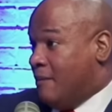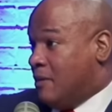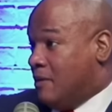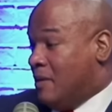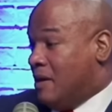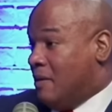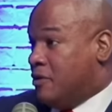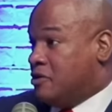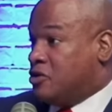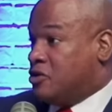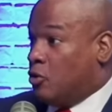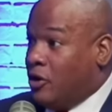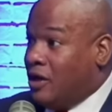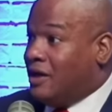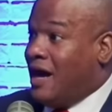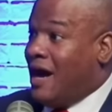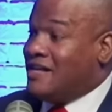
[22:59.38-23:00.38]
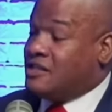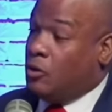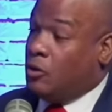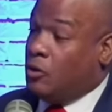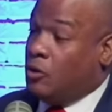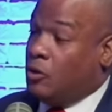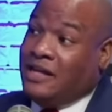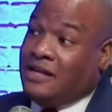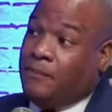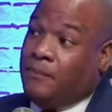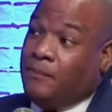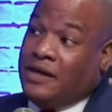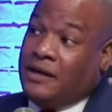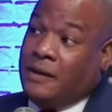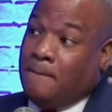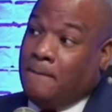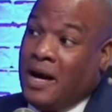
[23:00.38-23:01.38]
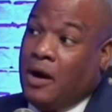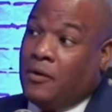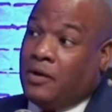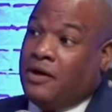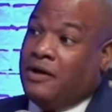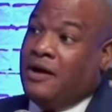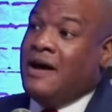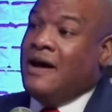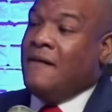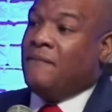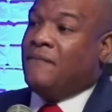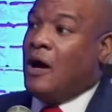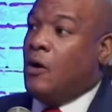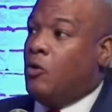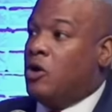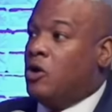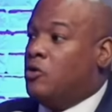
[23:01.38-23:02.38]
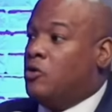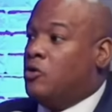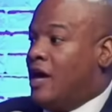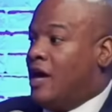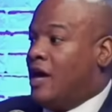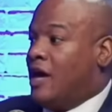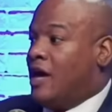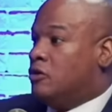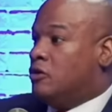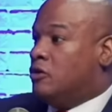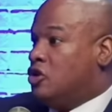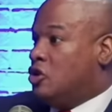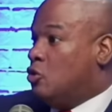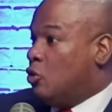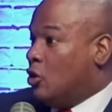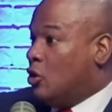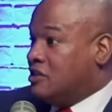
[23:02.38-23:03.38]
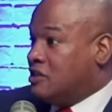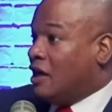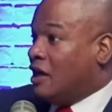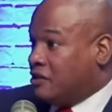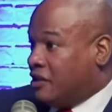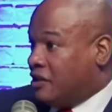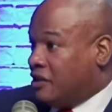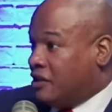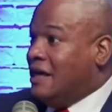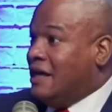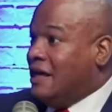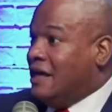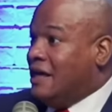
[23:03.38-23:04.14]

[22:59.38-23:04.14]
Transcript: family members, to realize that we need to be in America that will do what Dr. King